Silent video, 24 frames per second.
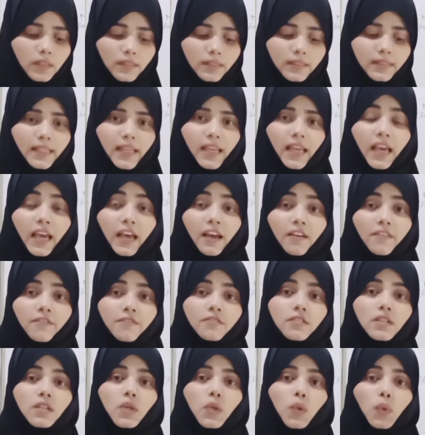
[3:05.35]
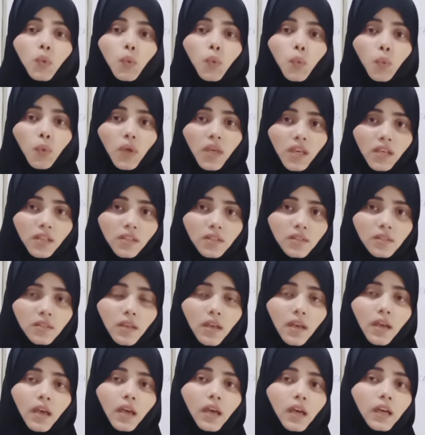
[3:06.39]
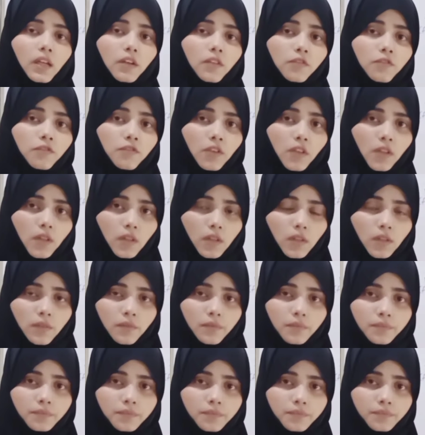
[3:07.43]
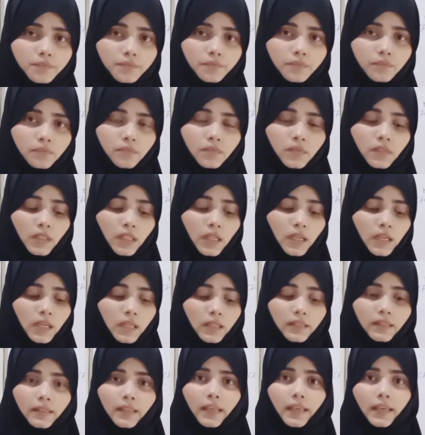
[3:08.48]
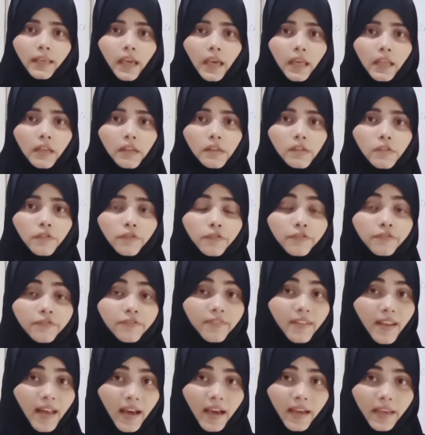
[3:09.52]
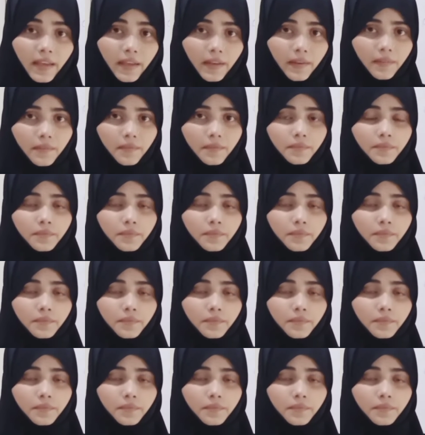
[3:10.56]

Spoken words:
They have wings and feather. They can fly.